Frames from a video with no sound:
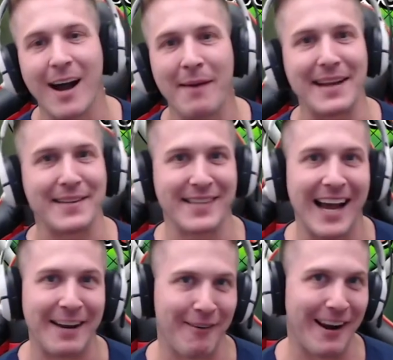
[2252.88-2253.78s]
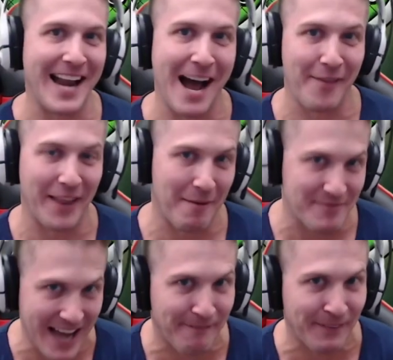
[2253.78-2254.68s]
on my side right now, then I'm
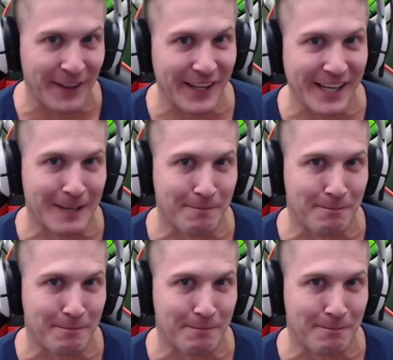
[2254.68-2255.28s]
definitely gonna